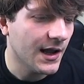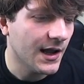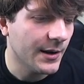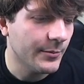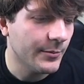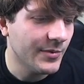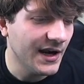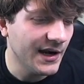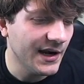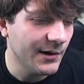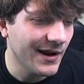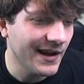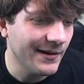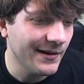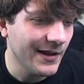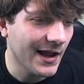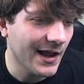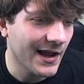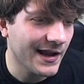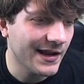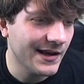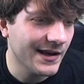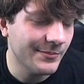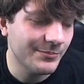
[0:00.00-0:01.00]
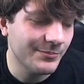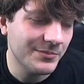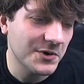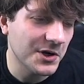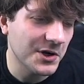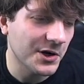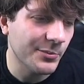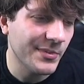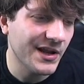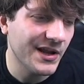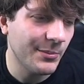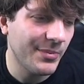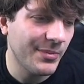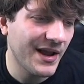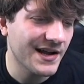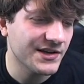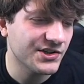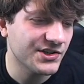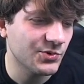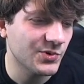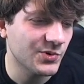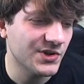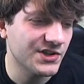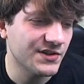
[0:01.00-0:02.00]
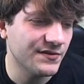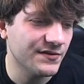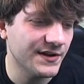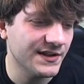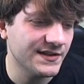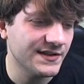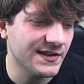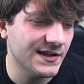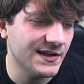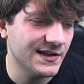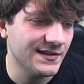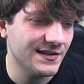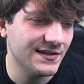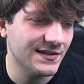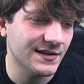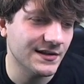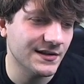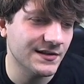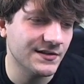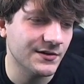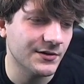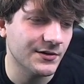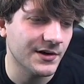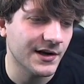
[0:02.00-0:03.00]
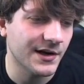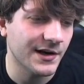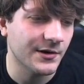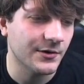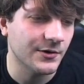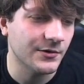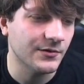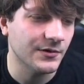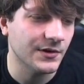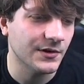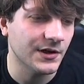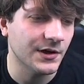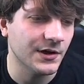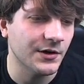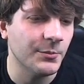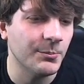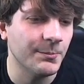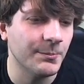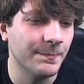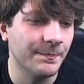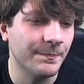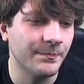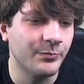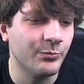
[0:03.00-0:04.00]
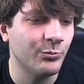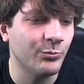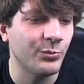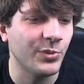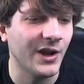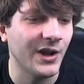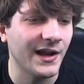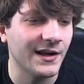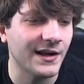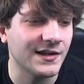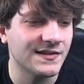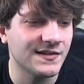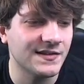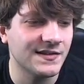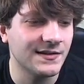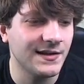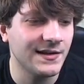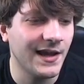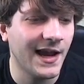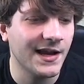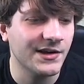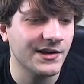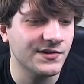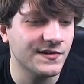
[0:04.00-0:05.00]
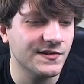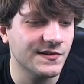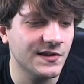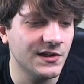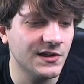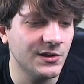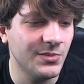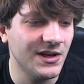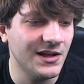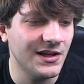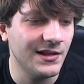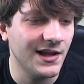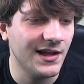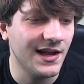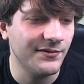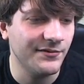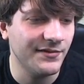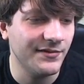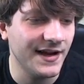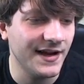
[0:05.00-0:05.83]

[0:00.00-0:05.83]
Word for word: Uh, but anyway, I you know made a patch which fixed this, and so now you know Black's cache is going to be a lot